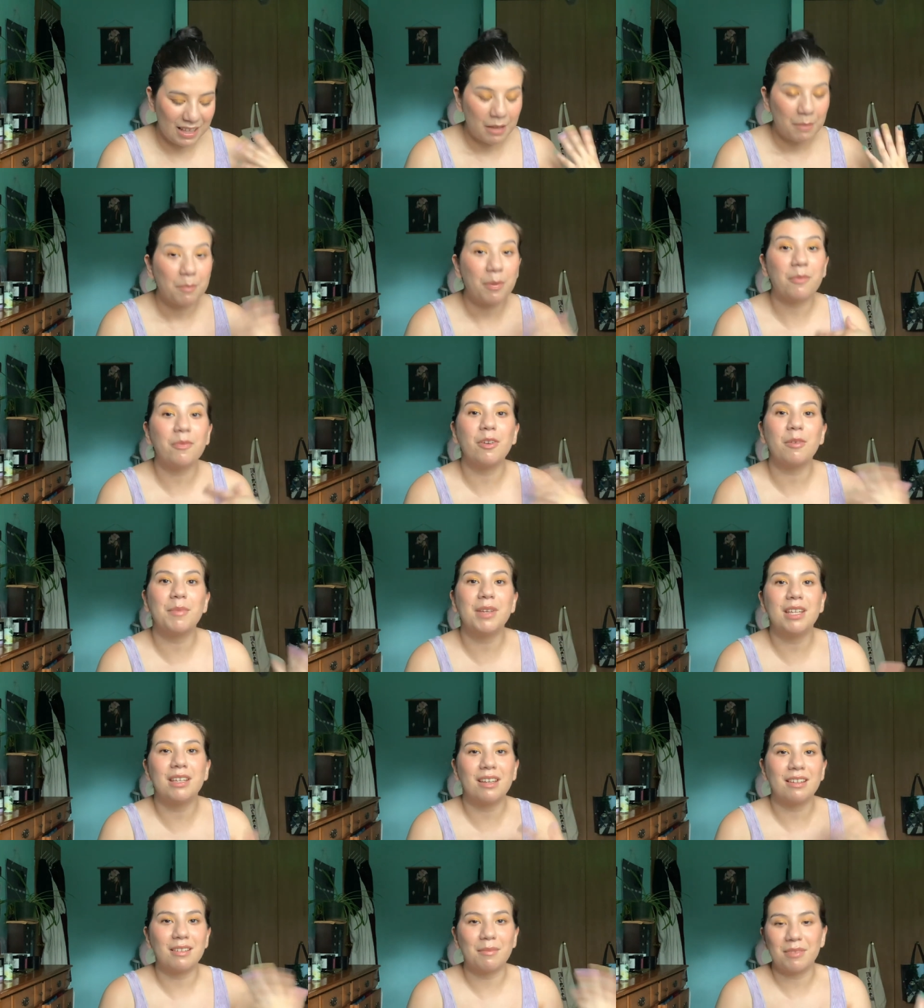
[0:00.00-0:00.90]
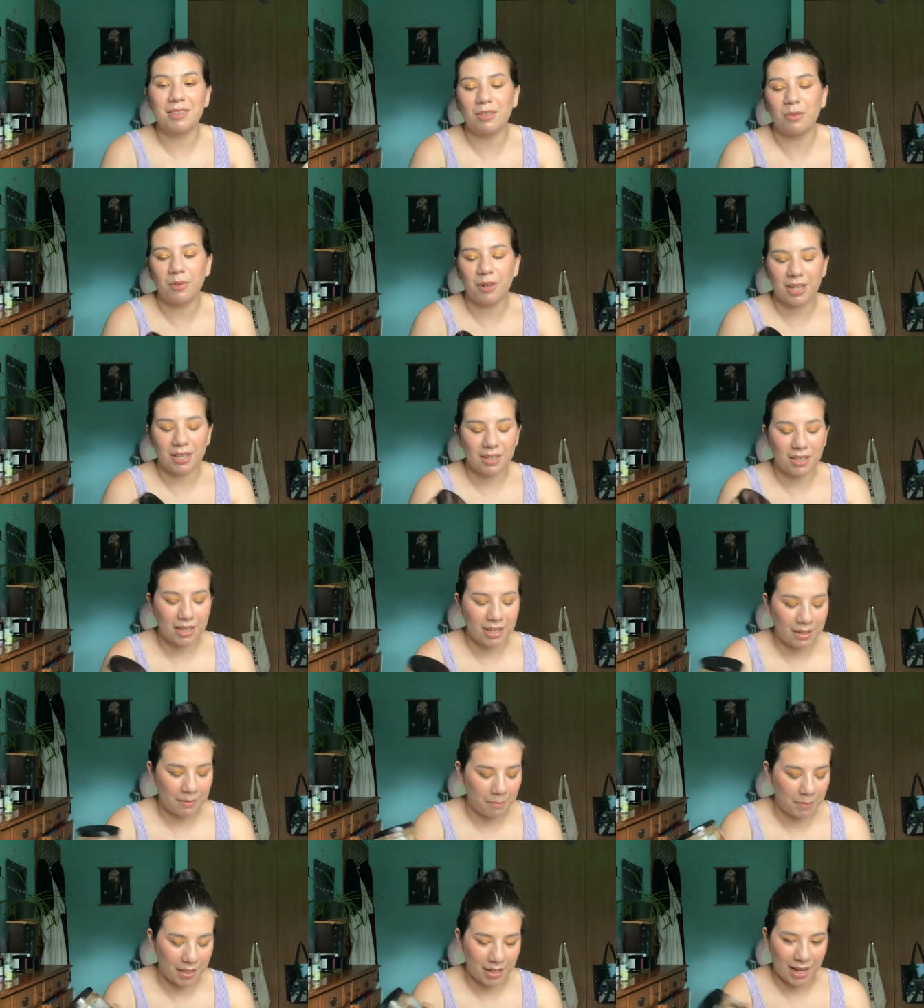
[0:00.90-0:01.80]
for me because I'm still working on
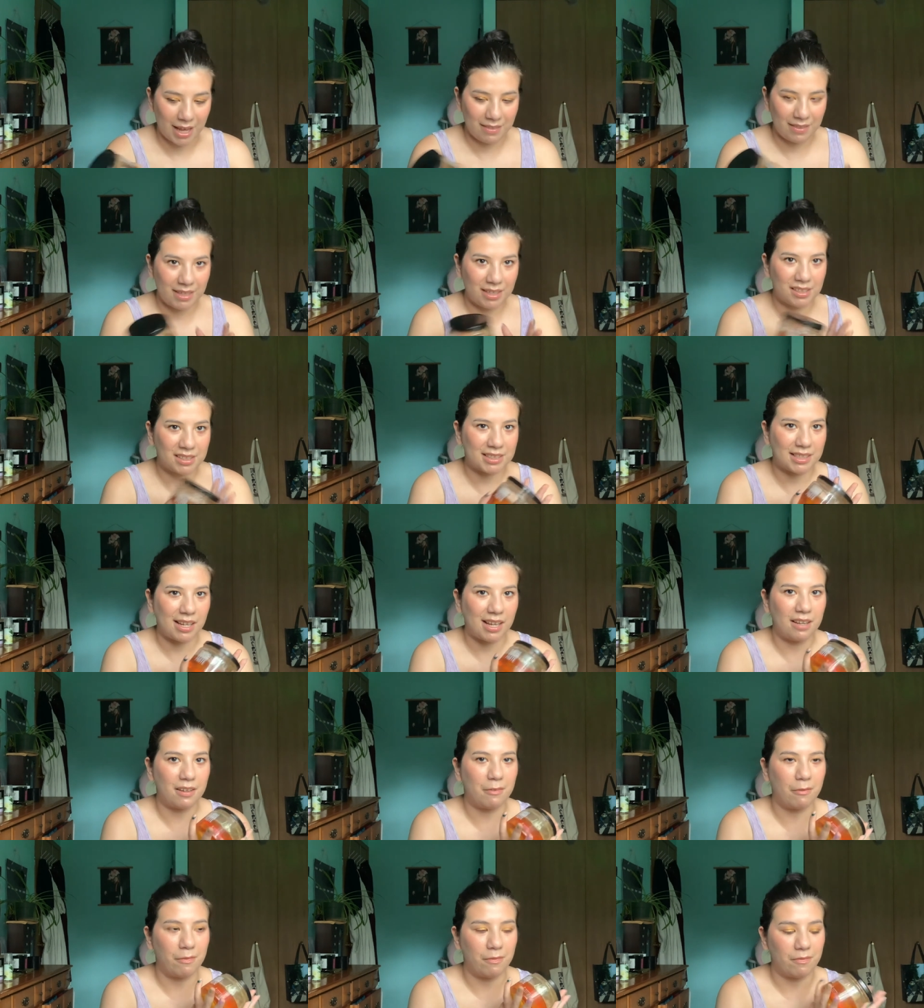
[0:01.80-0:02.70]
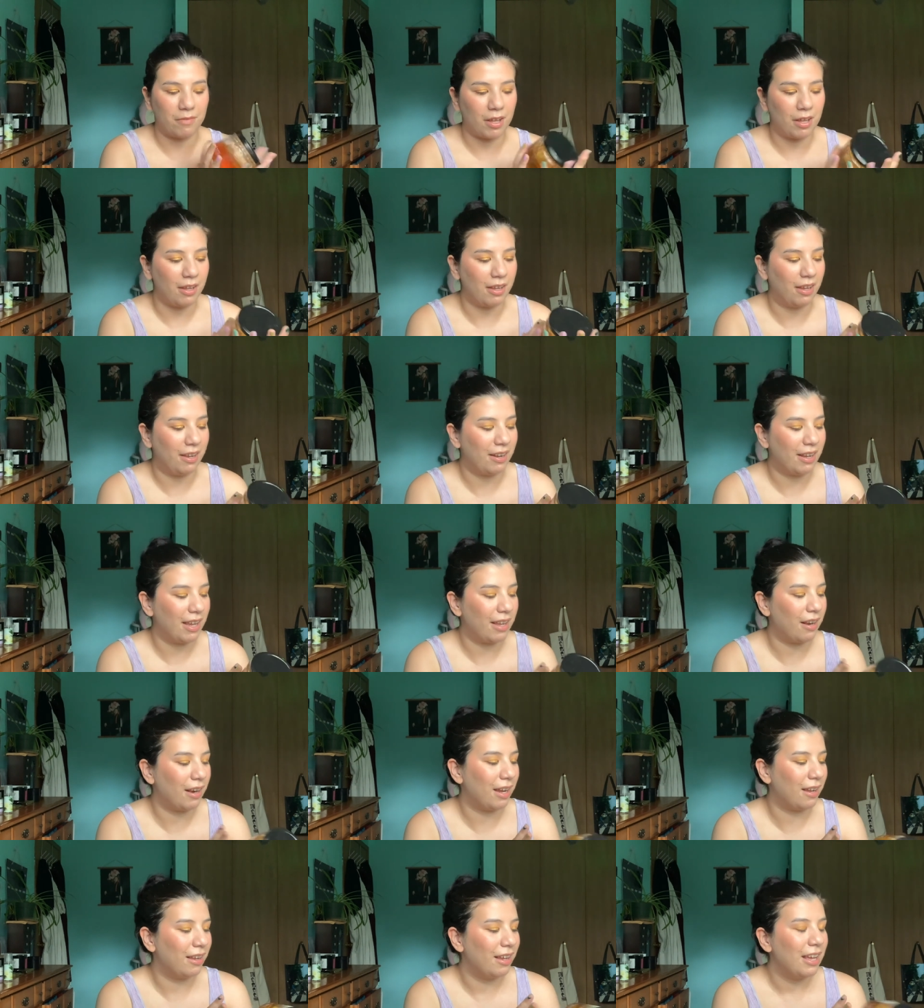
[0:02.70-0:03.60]
it, but I think it's kind of fun, and
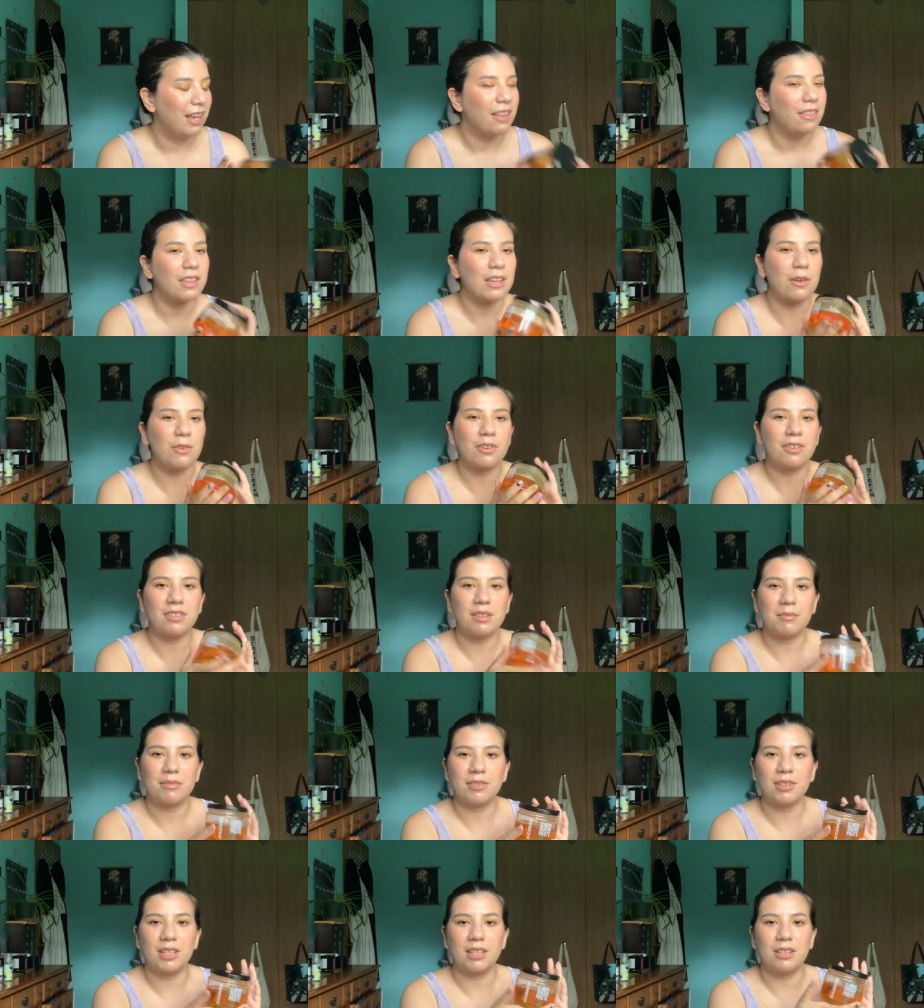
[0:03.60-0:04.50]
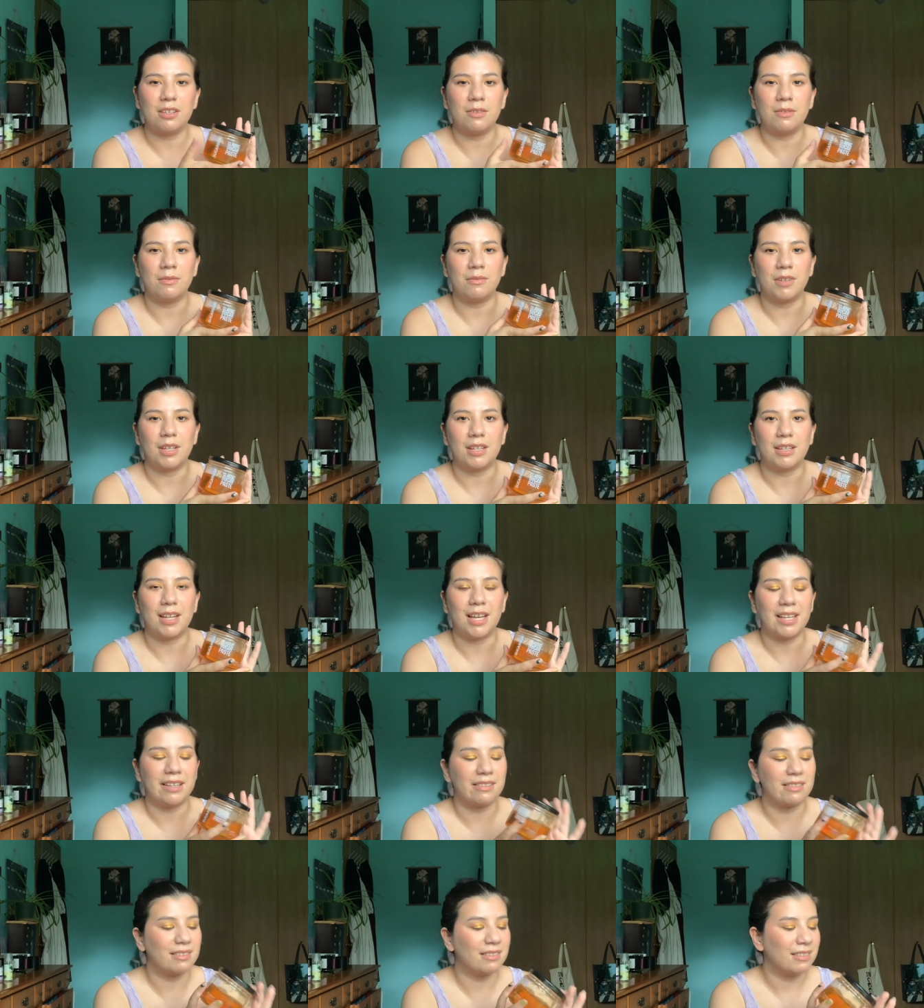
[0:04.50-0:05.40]
I the owner seems really cute and
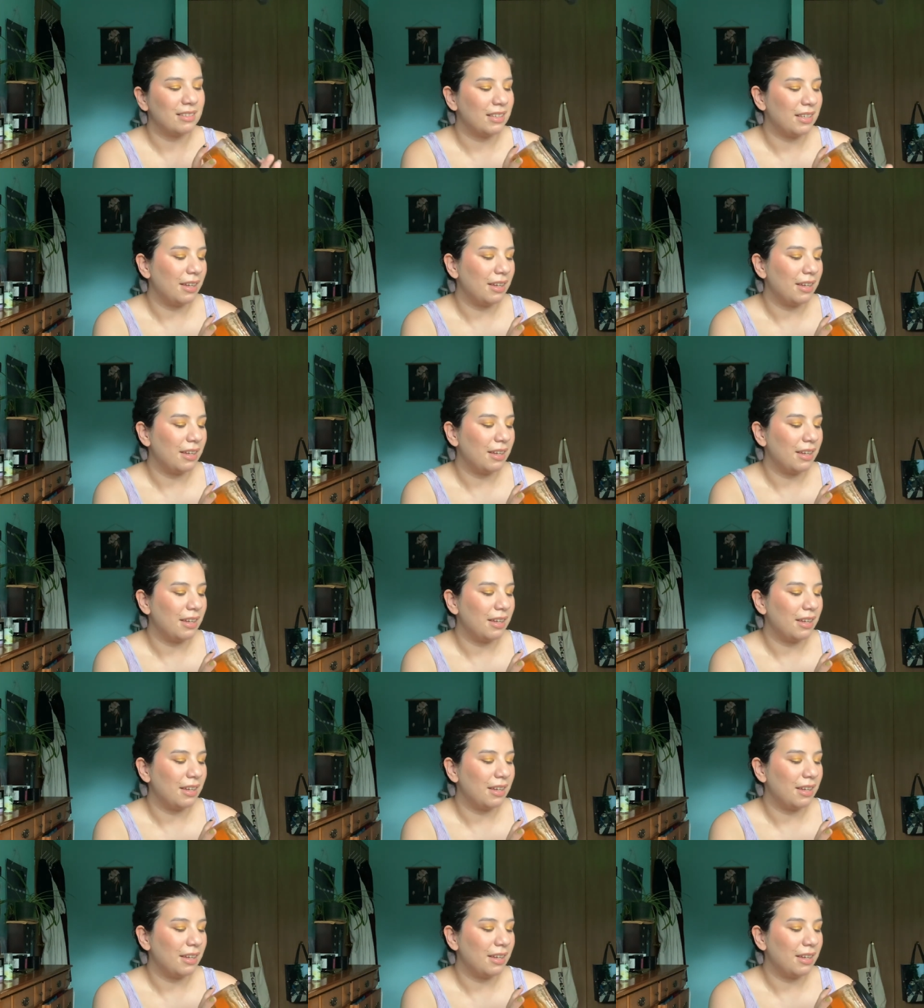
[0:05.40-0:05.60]
nice.